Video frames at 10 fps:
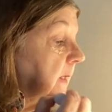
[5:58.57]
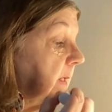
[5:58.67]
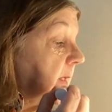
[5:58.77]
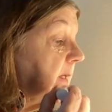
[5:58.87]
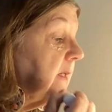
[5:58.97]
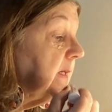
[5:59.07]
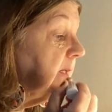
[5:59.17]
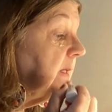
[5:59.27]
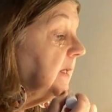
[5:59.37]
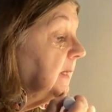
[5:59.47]

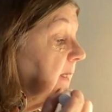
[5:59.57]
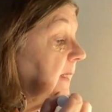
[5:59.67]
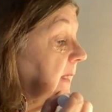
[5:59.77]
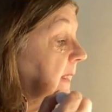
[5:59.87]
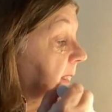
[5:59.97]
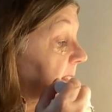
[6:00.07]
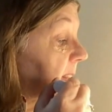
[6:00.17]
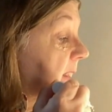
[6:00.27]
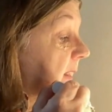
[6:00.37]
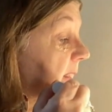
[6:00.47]
and
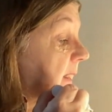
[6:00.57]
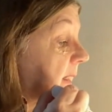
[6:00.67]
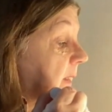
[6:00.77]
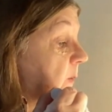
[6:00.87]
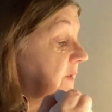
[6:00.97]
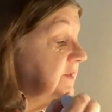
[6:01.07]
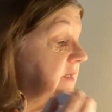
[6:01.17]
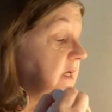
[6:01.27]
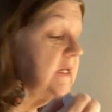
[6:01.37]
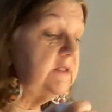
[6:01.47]
I
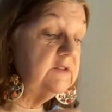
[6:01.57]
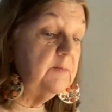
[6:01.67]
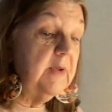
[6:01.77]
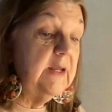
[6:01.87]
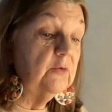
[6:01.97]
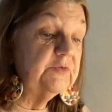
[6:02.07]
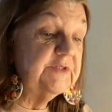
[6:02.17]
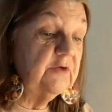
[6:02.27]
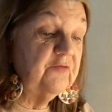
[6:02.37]
wasn't eating tomatoes there